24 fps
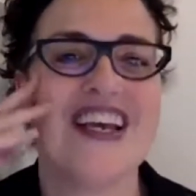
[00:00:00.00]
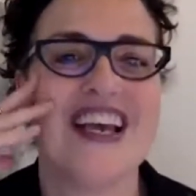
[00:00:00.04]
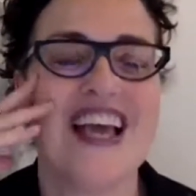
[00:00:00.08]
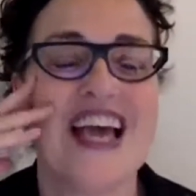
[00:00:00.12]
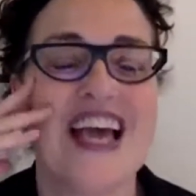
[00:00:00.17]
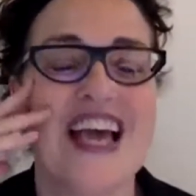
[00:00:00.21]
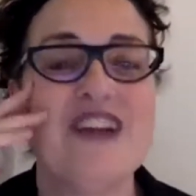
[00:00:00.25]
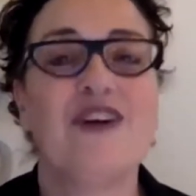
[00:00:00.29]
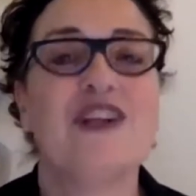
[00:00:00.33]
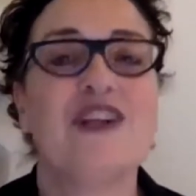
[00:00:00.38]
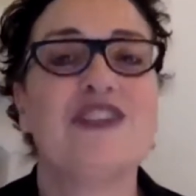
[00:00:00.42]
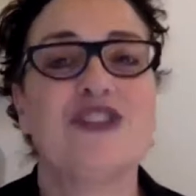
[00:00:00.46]
And
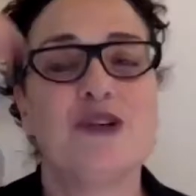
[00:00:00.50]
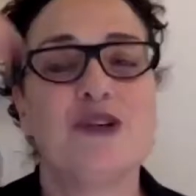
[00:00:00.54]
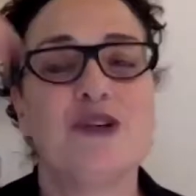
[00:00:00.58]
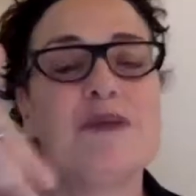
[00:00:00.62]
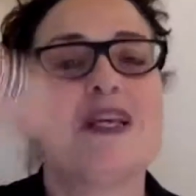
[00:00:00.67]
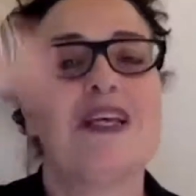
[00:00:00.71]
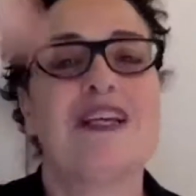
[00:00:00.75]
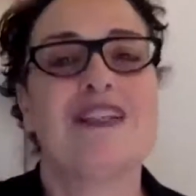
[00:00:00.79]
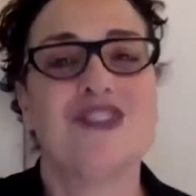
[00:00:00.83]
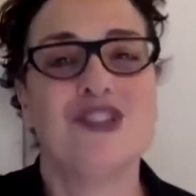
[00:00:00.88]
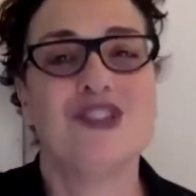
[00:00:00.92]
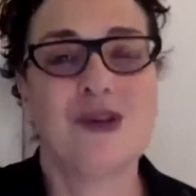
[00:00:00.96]
also
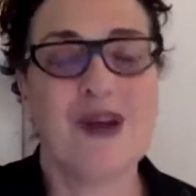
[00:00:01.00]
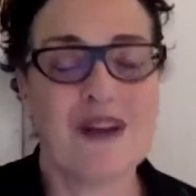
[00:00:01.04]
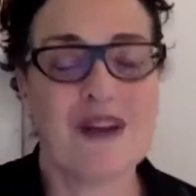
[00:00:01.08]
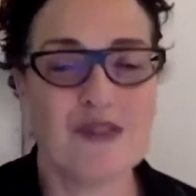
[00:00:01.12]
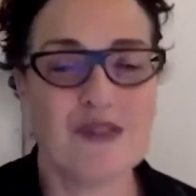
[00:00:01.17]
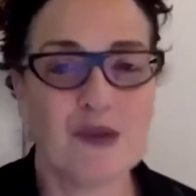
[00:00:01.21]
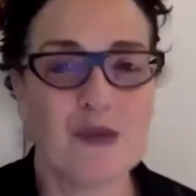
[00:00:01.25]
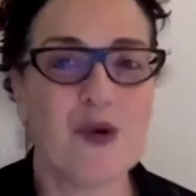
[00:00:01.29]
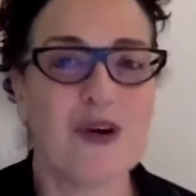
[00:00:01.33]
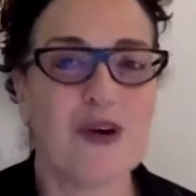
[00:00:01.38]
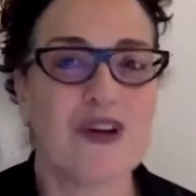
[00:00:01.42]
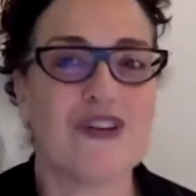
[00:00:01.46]
because you have the
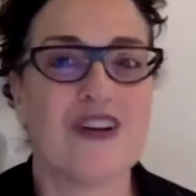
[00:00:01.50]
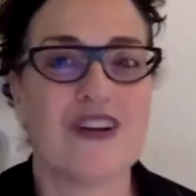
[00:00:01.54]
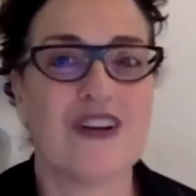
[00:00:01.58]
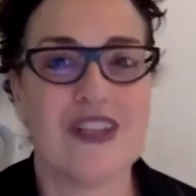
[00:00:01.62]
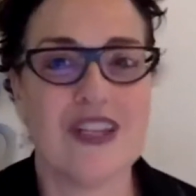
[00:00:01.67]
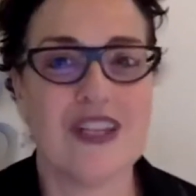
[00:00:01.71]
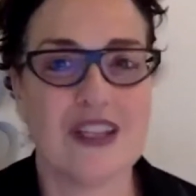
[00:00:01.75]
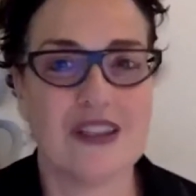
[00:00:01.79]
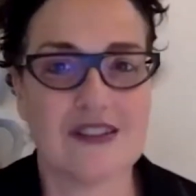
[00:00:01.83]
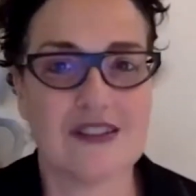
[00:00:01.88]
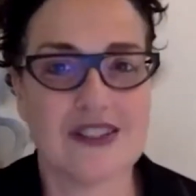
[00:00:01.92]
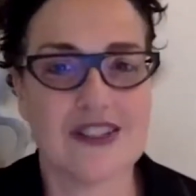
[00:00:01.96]
water on
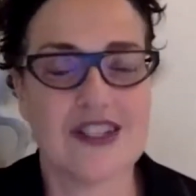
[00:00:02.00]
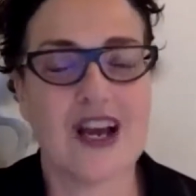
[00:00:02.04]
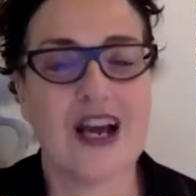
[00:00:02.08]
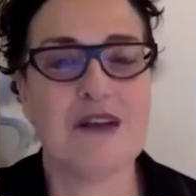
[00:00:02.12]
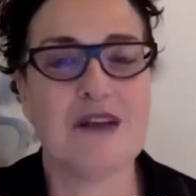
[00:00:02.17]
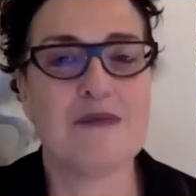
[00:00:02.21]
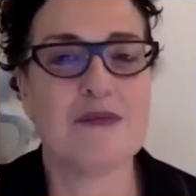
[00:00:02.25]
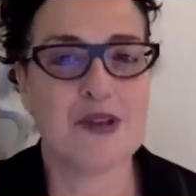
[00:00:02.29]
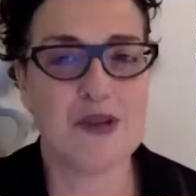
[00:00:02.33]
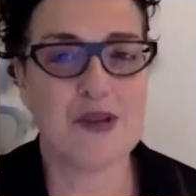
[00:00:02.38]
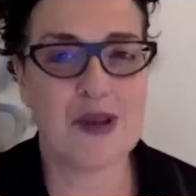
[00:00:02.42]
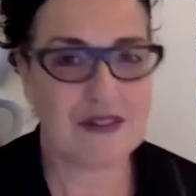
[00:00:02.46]
the other side,
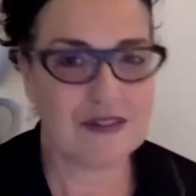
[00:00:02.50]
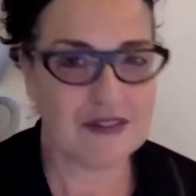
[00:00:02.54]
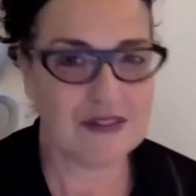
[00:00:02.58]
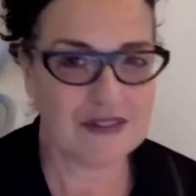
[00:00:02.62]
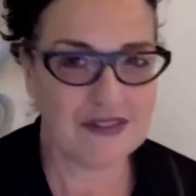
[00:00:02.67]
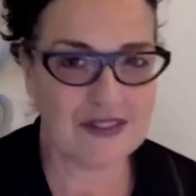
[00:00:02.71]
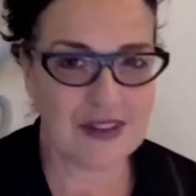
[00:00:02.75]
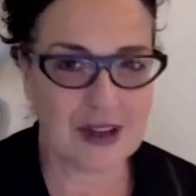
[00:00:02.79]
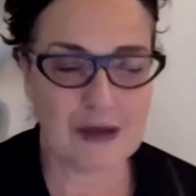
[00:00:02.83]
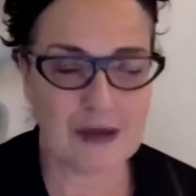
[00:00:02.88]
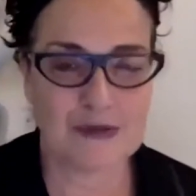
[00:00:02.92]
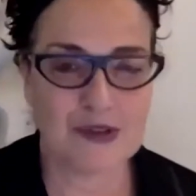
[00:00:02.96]
but
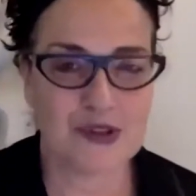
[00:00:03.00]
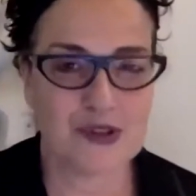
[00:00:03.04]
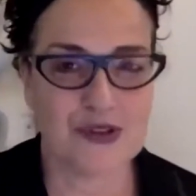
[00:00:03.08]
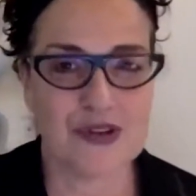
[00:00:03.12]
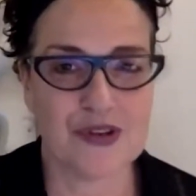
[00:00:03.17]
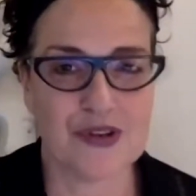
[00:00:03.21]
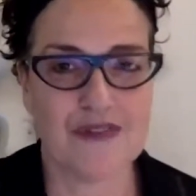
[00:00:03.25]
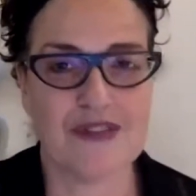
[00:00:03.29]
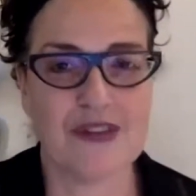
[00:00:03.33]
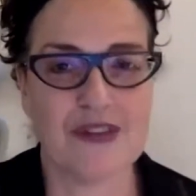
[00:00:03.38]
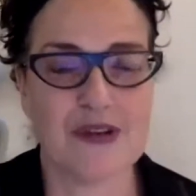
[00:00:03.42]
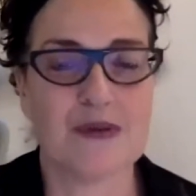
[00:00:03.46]
I'm sure
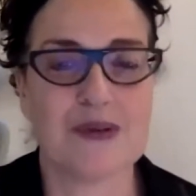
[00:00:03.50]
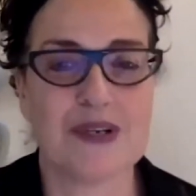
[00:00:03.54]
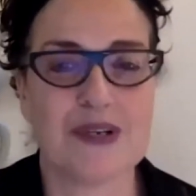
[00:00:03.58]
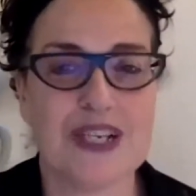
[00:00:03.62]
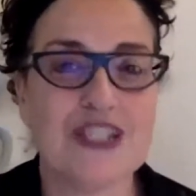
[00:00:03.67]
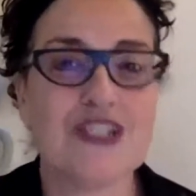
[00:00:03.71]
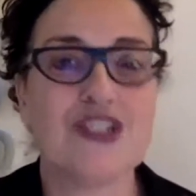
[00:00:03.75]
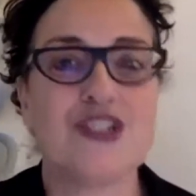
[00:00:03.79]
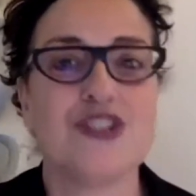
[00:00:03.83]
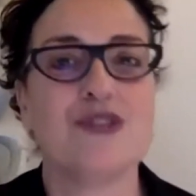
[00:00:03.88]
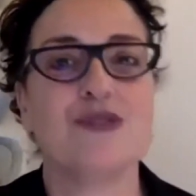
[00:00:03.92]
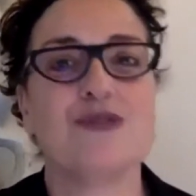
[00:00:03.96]
there were
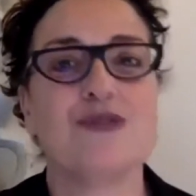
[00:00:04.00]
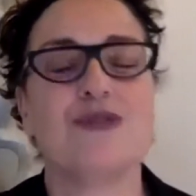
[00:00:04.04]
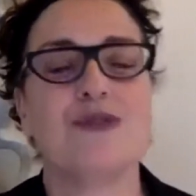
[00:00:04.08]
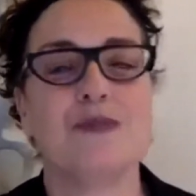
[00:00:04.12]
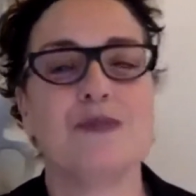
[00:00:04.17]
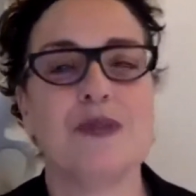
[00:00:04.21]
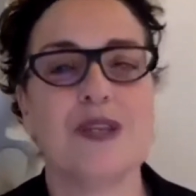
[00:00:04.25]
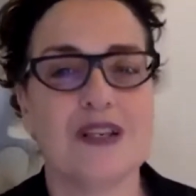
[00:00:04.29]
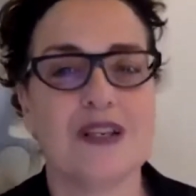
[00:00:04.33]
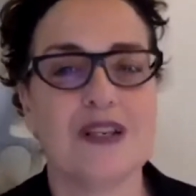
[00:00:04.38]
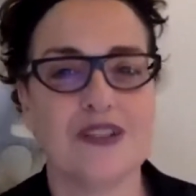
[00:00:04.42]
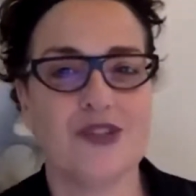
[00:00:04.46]
issues
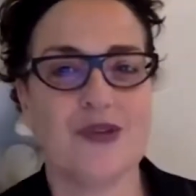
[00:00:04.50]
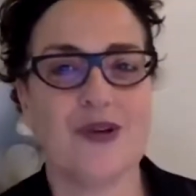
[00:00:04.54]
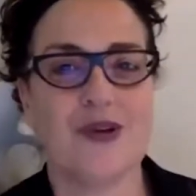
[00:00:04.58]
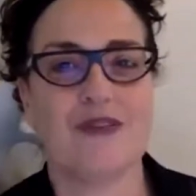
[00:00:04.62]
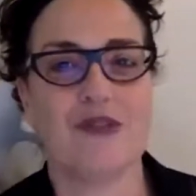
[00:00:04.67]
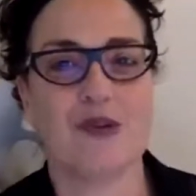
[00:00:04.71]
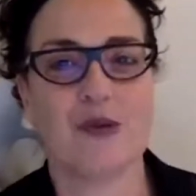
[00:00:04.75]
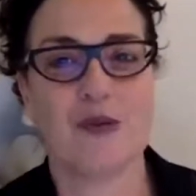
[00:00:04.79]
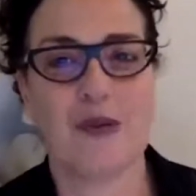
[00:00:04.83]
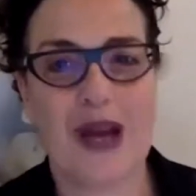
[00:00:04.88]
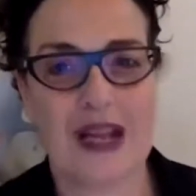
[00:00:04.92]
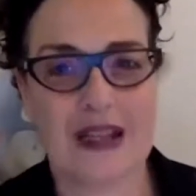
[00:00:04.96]
because you have
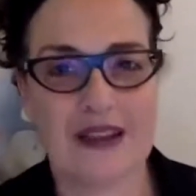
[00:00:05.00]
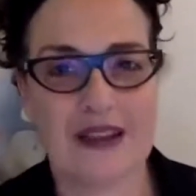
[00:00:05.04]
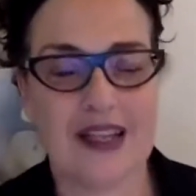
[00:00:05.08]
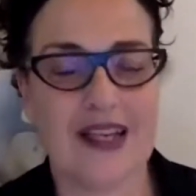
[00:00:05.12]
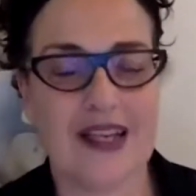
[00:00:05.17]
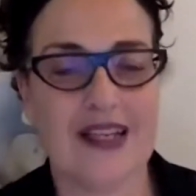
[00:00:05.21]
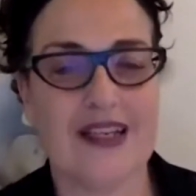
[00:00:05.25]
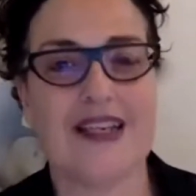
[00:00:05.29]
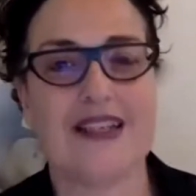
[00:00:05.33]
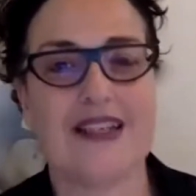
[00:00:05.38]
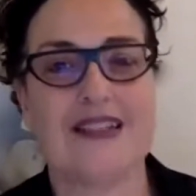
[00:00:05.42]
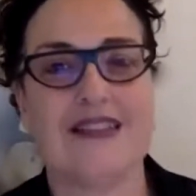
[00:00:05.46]
the
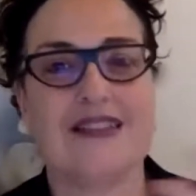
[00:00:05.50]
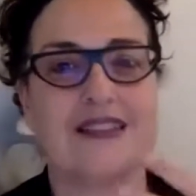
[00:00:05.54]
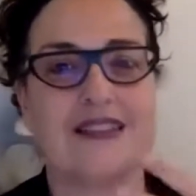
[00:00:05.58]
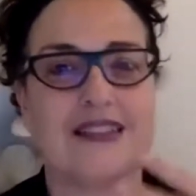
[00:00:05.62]
wetlands